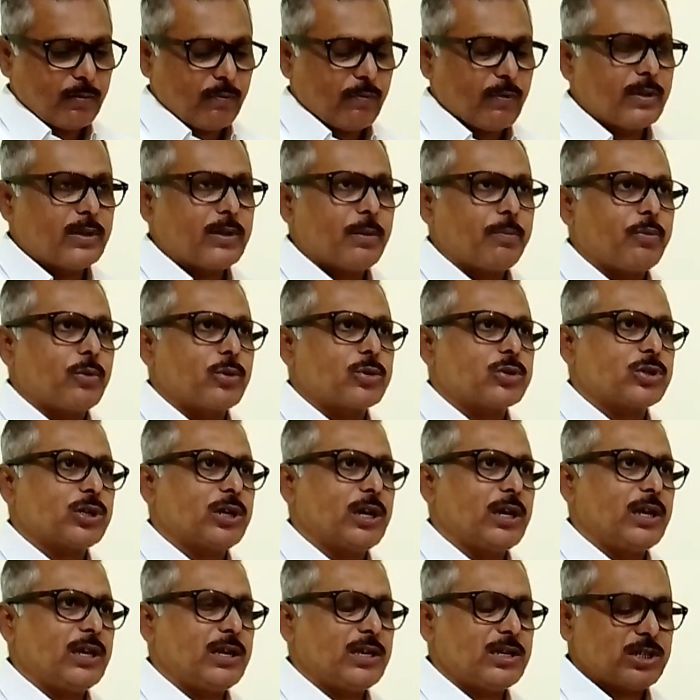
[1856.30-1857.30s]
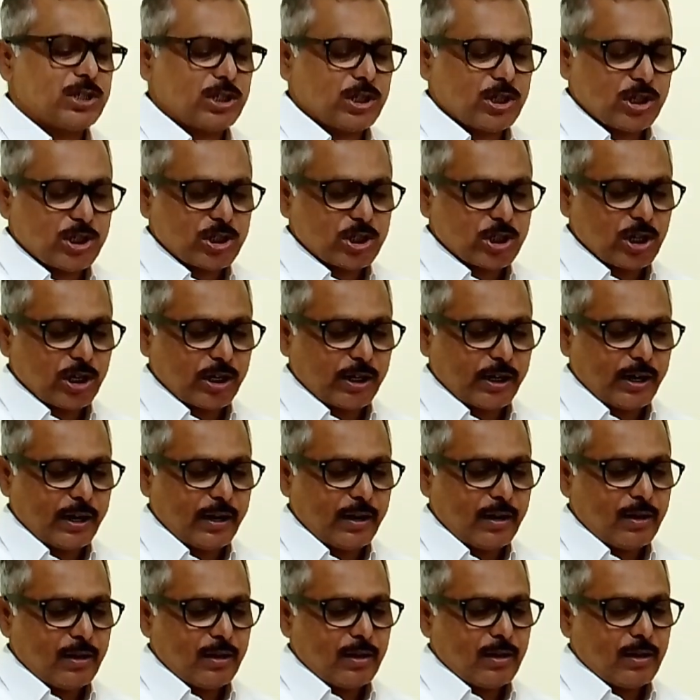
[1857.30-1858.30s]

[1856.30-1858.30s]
when the proceeding is initiated